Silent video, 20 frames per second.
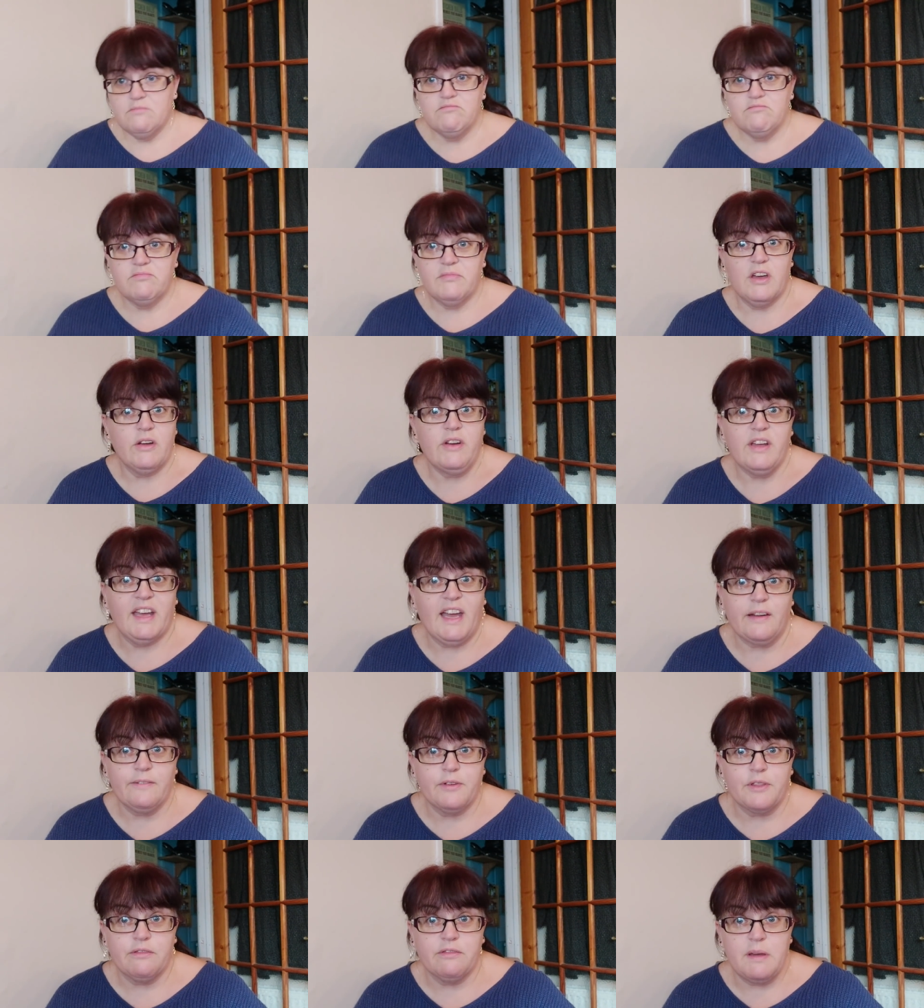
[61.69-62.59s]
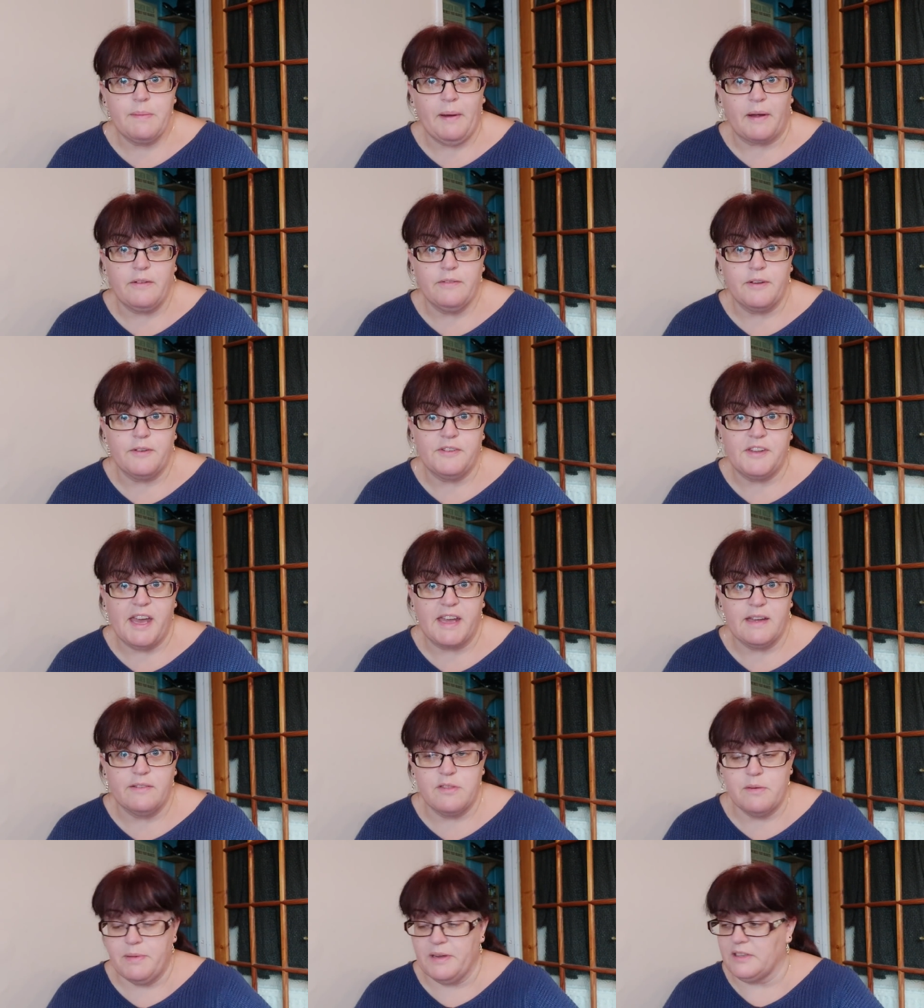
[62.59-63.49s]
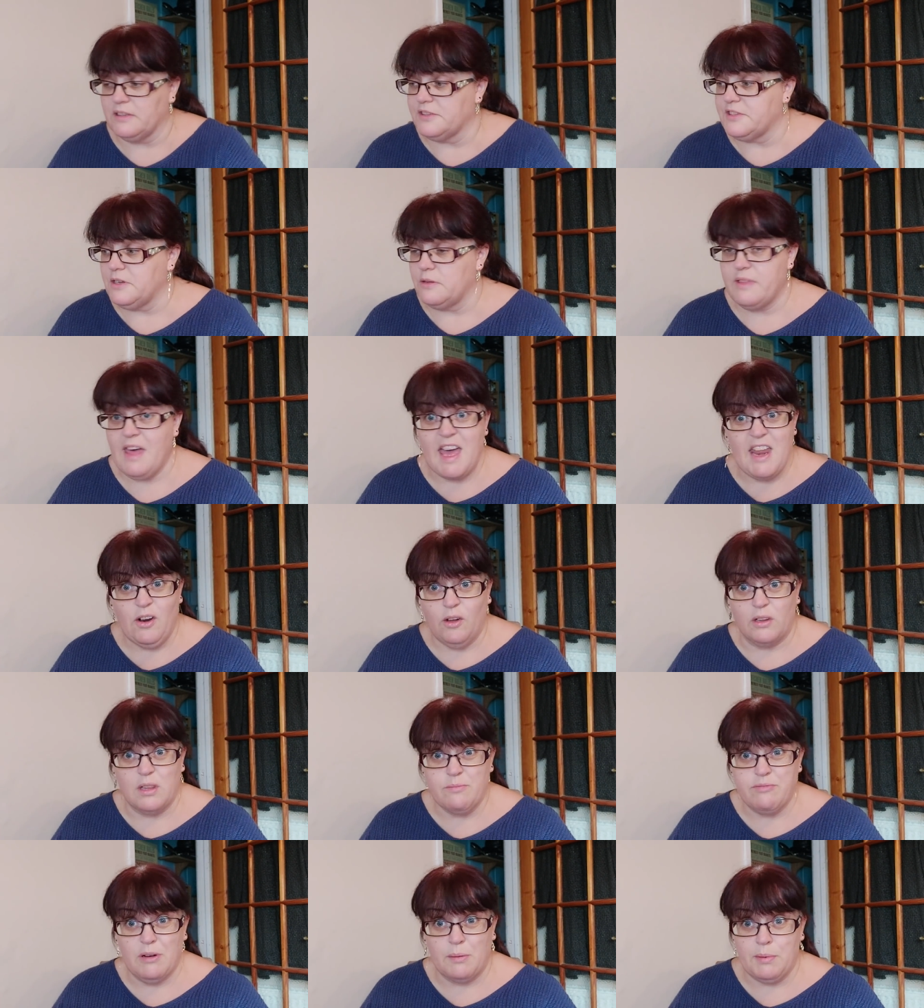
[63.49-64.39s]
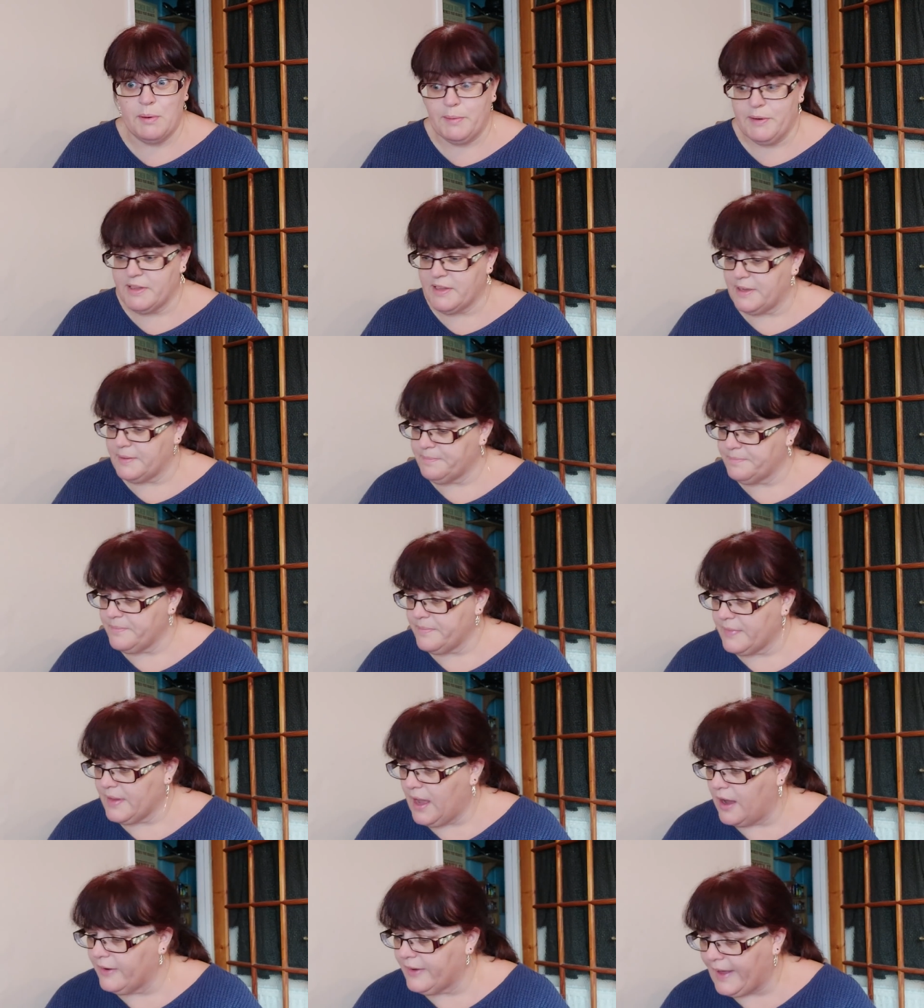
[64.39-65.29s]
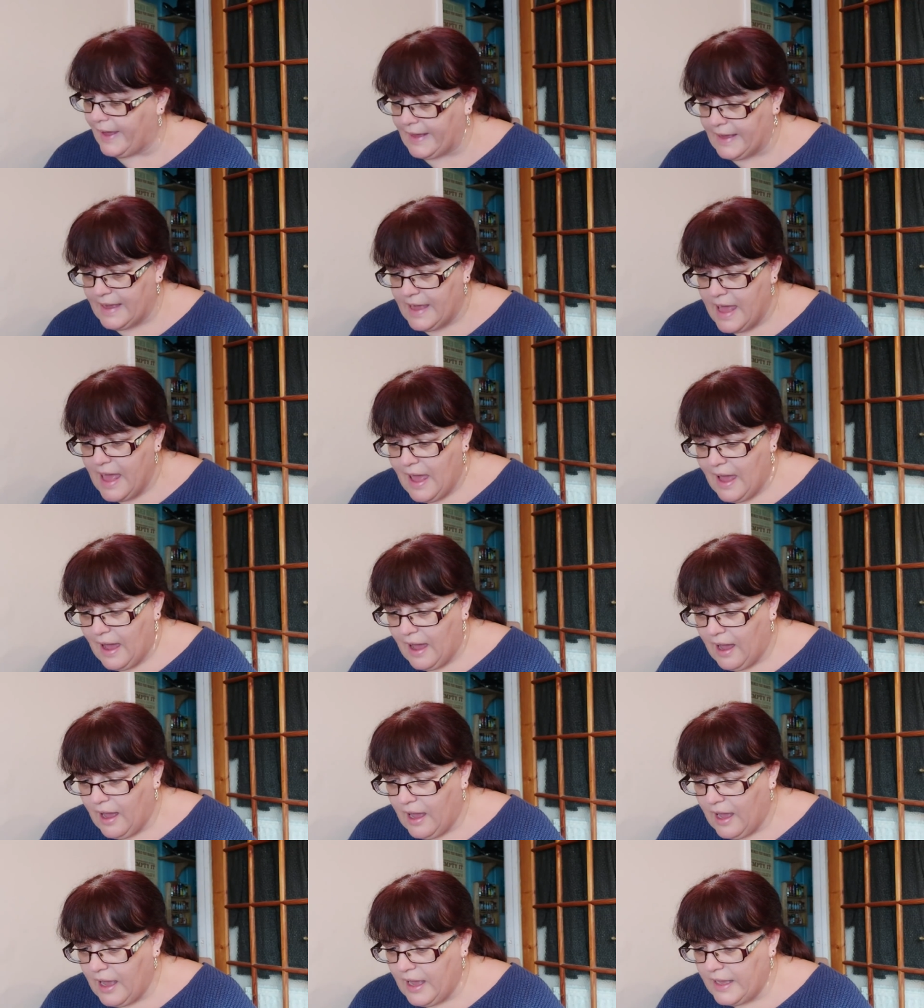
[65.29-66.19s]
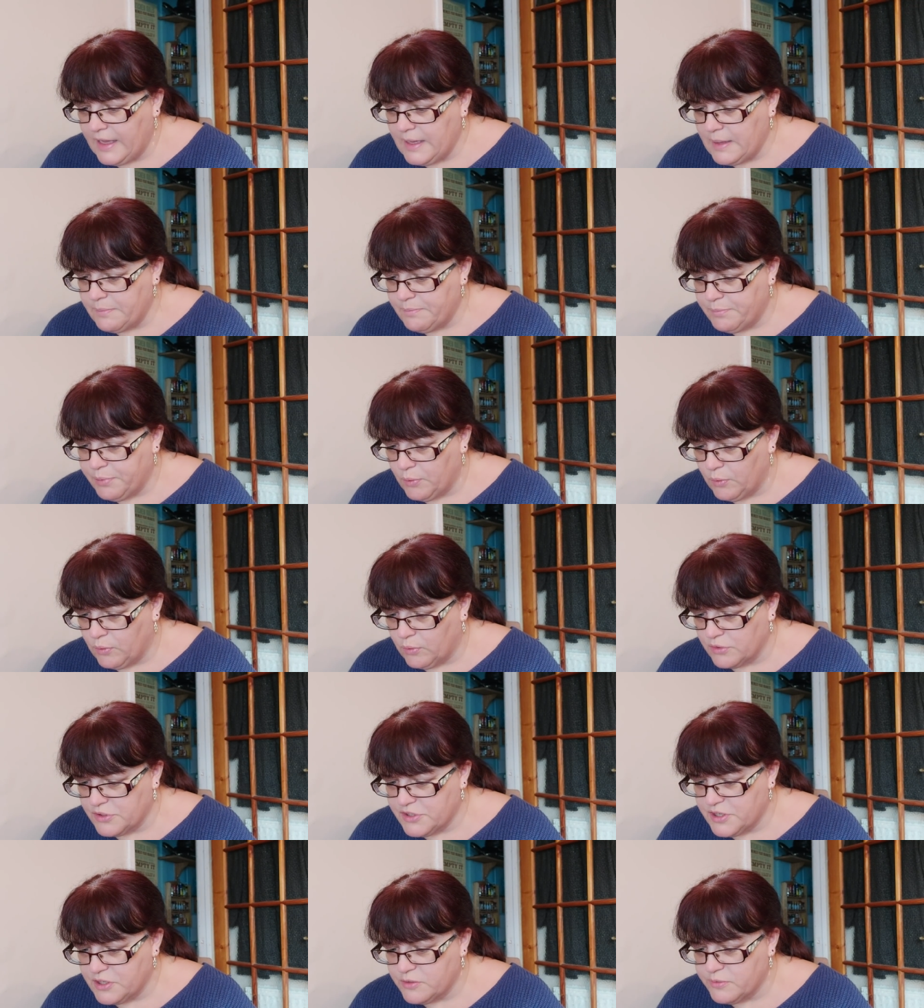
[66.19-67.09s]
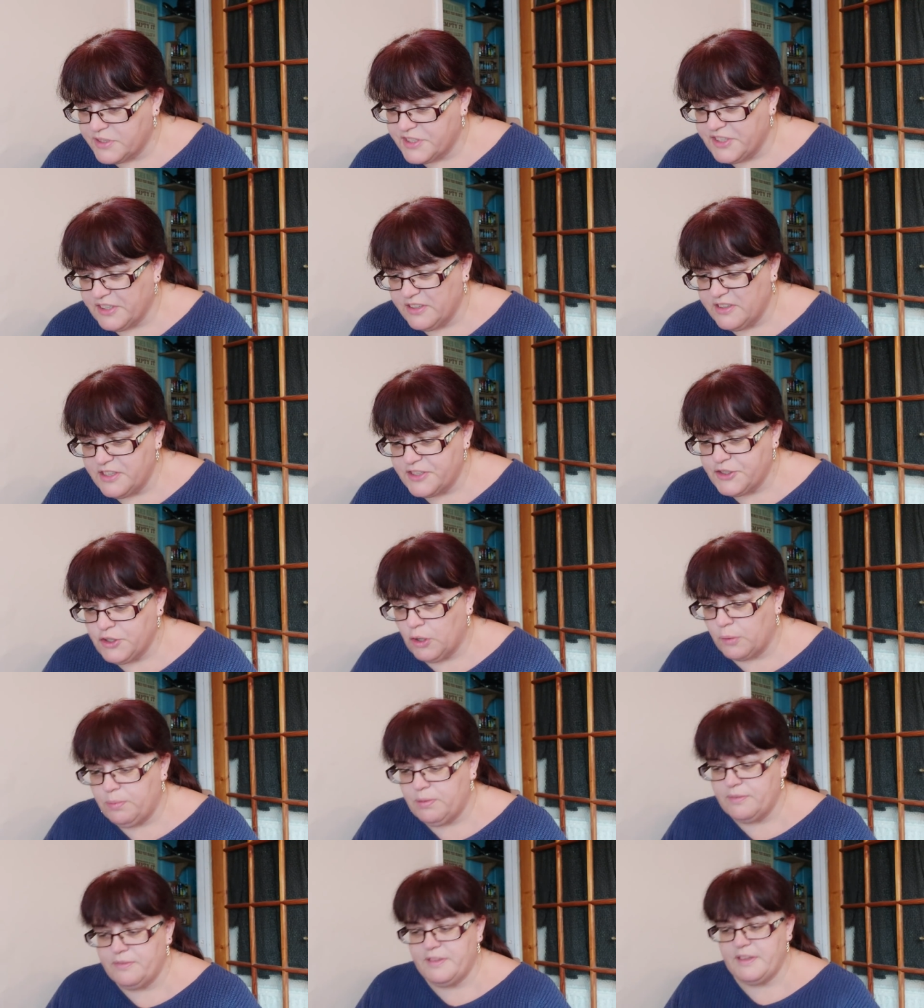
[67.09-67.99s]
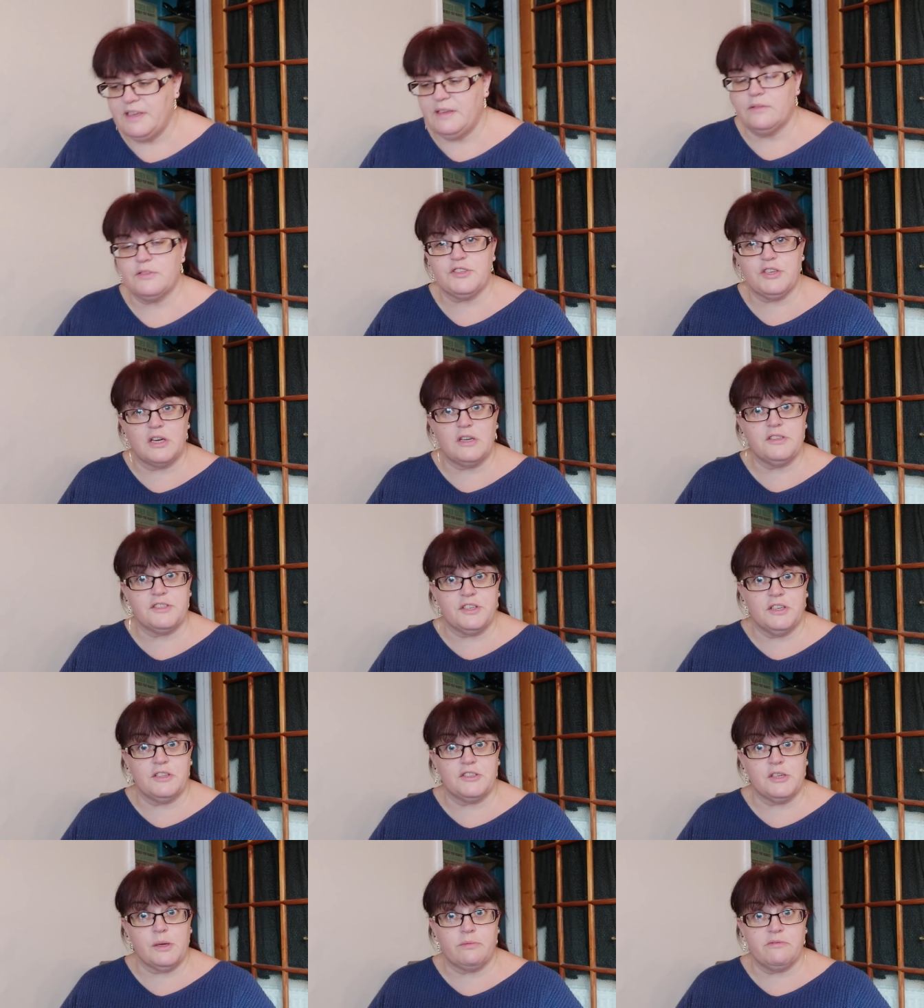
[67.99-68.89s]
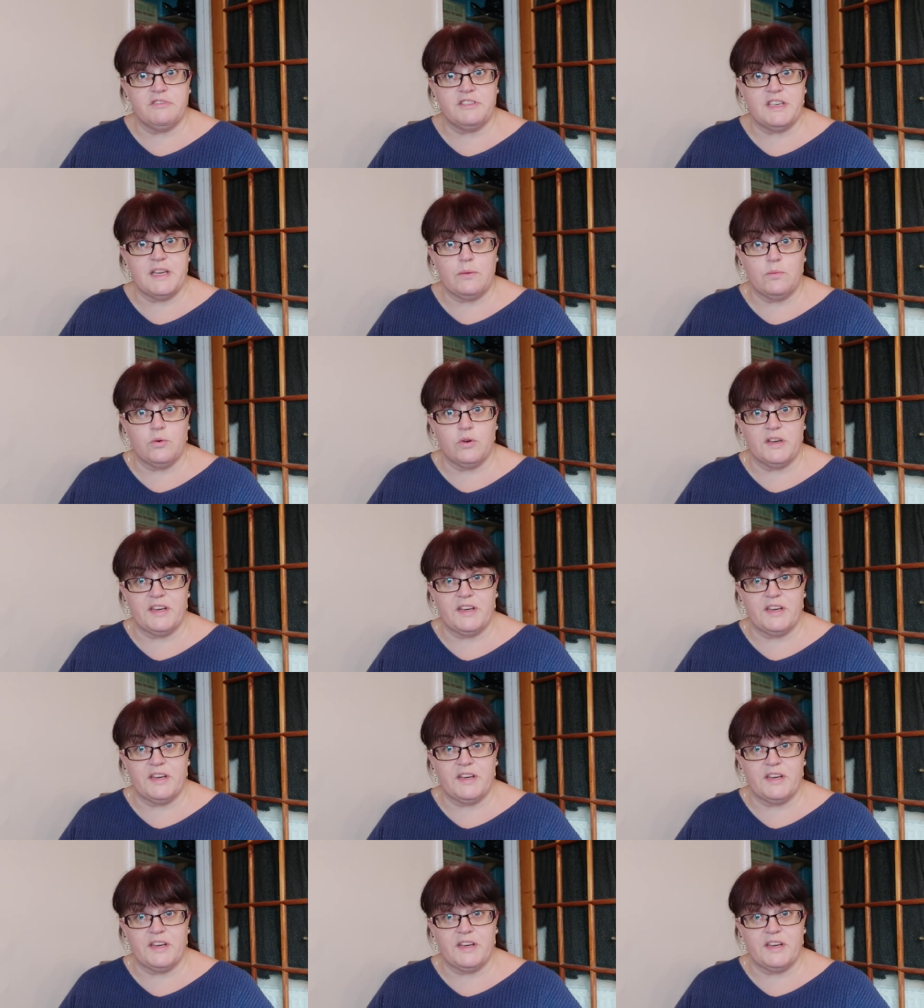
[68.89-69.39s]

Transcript: £3.58 of the bill. So they're not the problem, are they? Okay. I bought, should we start at the top of the, start at the top of the seat and work